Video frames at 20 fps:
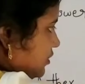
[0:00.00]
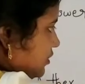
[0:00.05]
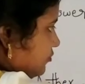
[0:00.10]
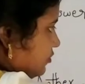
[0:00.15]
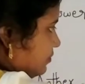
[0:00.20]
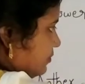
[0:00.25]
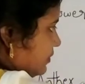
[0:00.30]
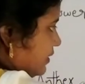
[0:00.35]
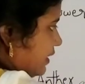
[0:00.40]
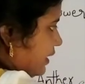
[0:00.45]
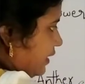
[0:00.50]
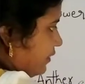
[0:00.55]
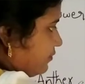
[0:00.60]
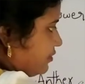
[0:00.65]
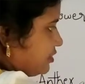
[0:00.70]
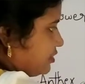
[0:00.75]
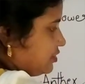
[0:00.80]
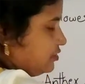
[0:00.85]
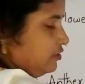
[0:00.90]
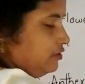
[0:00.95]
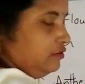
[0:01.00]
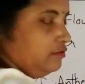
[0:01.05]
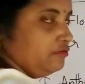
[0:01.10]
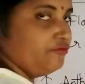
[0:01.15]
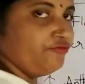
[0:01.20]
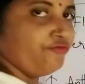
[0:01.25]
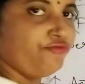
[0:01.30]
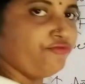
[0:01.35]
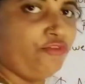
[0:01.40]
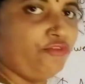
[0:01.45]
it will be having the
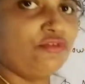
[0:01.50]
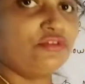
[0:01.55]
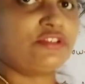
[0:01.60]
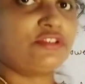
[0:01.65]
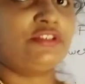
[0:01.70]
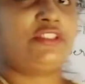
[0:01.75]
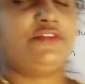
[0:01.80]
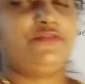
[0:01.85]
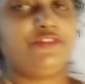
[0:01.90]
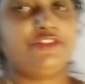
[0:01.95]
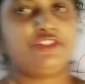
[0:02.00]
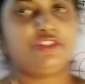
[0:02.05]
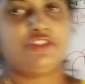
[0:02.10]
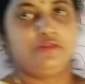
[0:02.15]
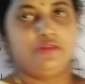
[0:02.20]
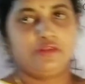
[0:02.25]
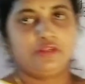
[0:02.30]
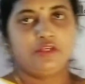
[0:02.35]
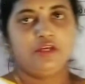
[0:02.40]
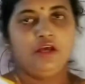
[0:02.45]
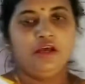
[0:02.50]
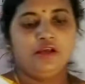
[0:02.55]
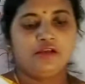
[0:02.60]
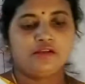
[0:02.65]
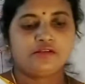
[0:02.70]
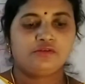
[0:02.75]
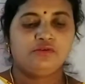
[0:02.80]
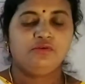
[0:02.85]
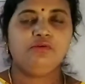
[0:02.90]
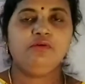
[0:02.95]
four divisions.
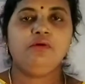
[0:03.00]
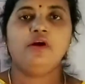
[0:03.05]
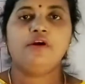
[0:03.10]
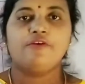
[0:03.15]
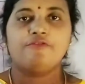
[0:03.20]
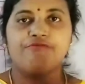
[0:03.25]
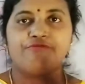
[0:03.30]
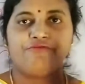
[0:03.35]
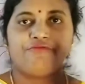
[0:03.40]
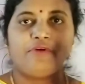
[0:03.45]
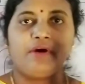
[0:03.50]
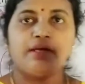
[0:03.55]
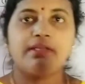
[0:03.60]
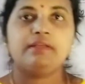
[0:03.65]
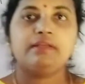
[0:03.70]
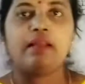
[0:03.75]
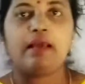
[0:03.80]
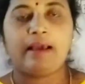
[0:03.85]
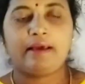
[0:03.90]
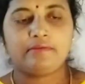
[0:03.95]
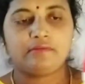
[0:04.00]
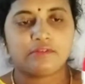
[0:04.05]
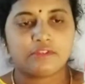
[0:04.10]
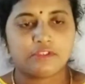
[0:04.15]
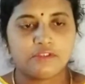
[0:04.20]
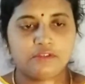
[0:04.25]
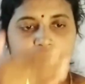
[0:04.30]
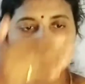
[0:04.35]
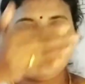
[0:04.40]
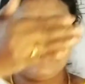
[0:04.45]
So one
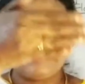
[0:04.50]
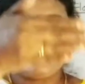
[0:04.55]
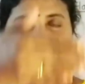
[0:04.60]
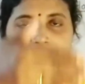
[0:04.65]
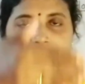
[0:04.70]
anther is